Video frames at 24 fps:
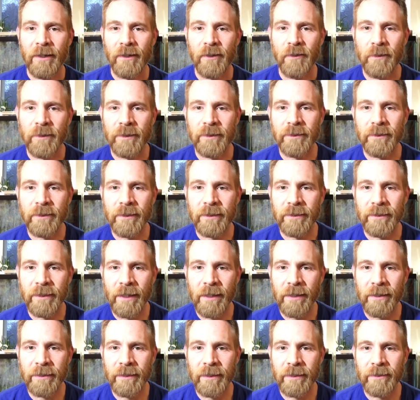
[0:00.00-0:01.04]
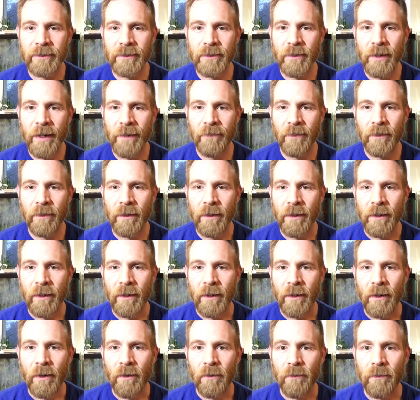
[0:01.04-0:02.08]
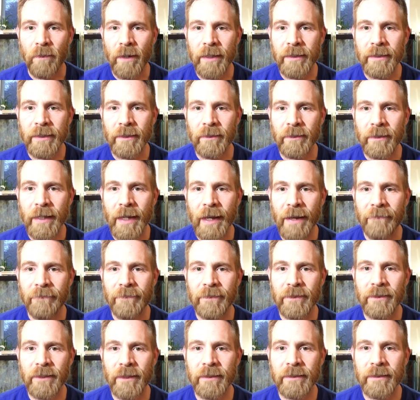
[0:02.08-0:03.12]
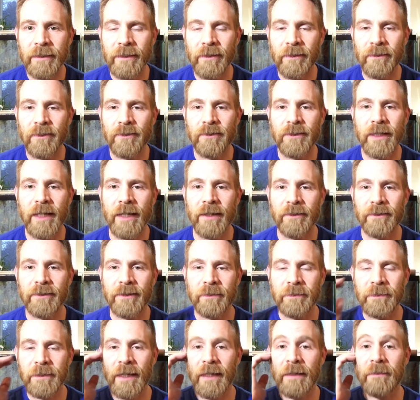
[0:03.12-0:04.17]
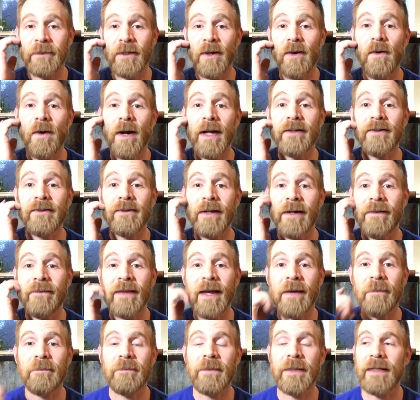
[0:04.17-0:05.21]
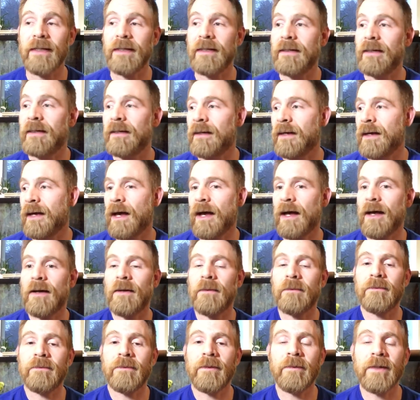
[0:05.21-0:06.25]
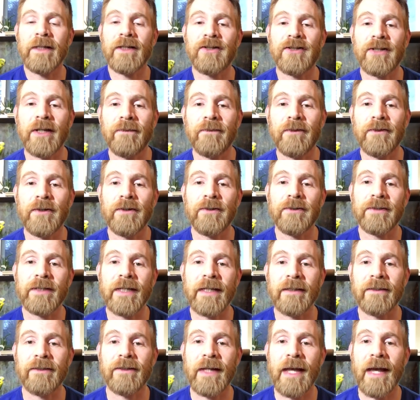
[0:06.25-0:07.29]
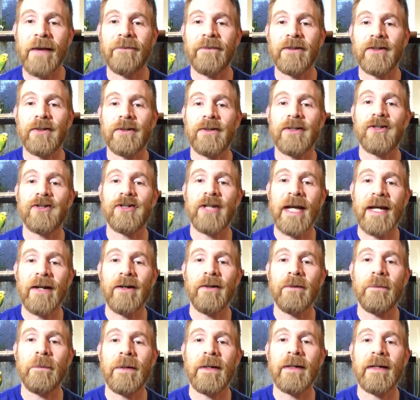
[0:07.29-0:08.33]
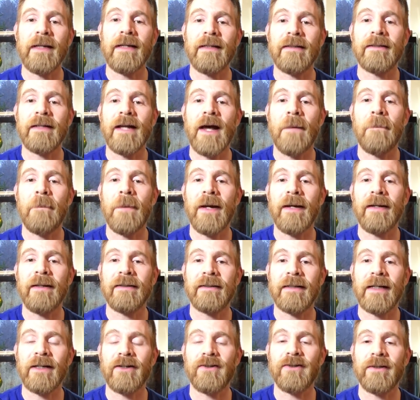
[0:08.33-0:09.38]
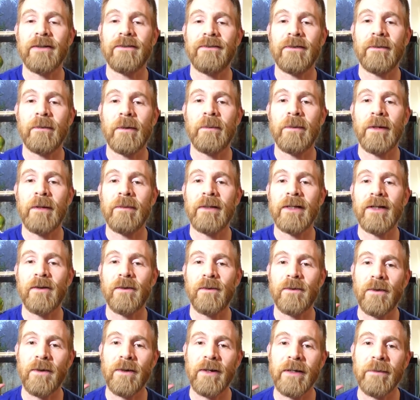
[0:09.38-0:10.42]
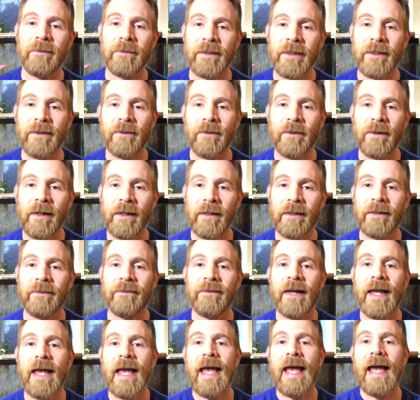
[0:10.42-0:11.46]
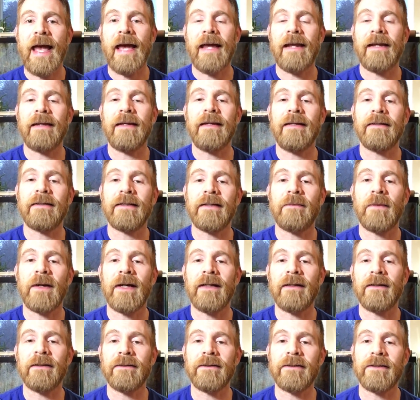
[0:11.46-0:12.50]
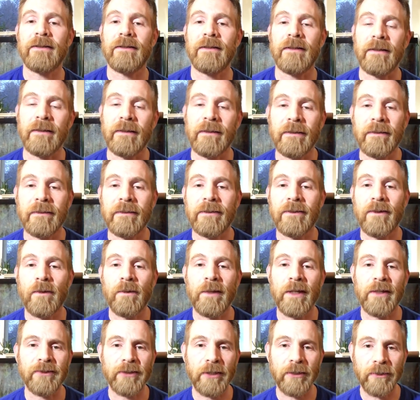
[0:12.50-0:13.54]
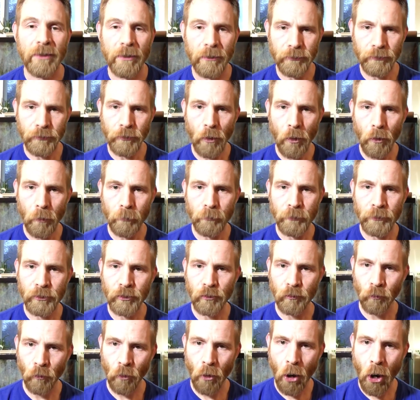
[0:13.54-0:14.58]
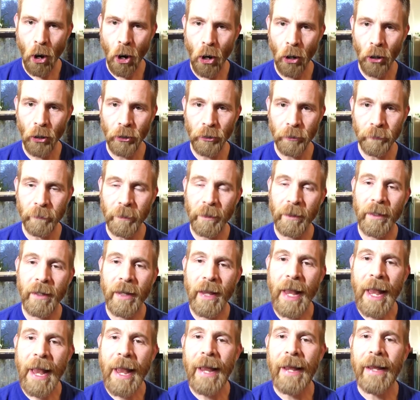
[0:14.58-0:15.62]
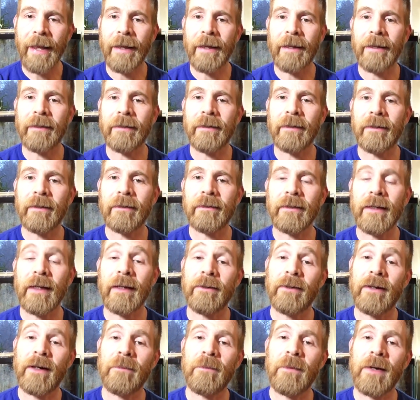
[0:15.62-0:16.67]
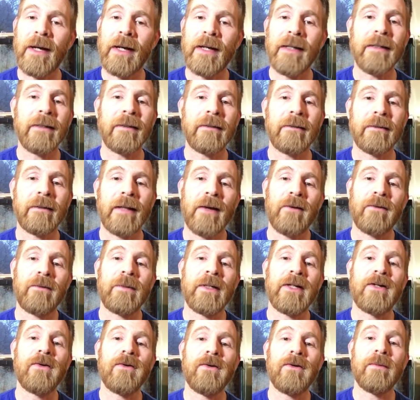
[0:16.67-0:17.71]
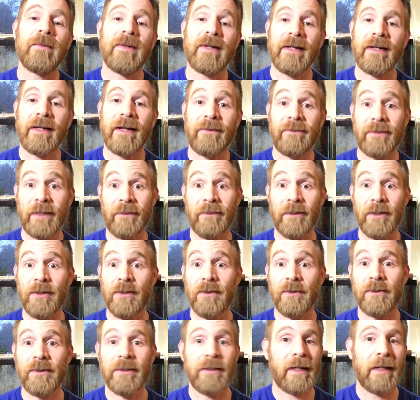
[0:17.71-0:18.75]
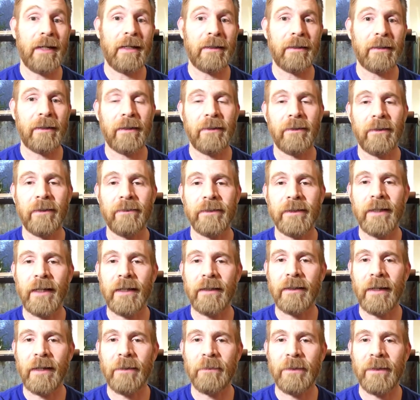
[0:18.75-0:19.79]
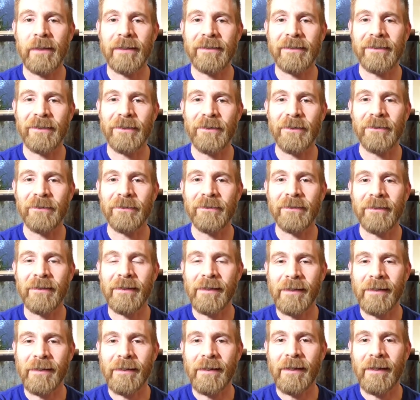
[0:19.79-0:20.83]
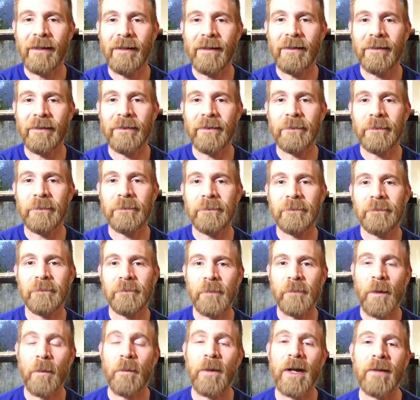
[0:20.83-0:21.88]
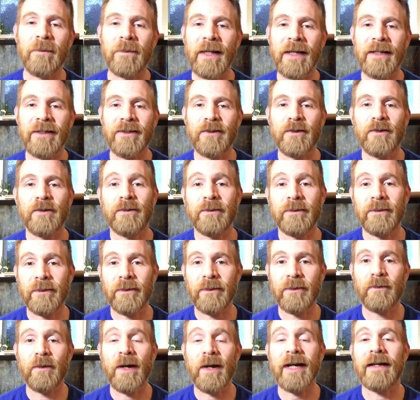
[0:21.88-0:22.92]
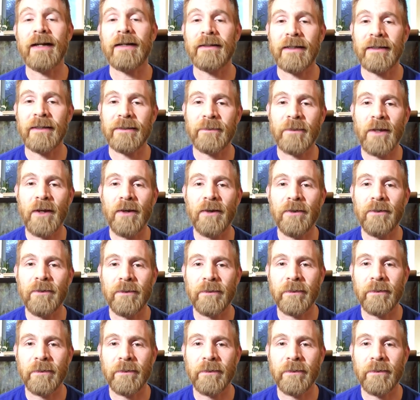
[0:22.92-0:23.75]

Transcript: Crystal Casade says, do you have a red-tailed catfish? I see it on your channel sometimes. Oh, I do have that big, um, the big shovel-nosed catfish on the channel, but he's not mine. He's actually from a public aquarium near where I live. And he's in my, he's the one that says, subscribe. And uh, yeah, not mine. That would be cool, but I'd have to have a huge tank, and I don't have a tank that big, so. Uh, but I'm glad you, you recognize him, though.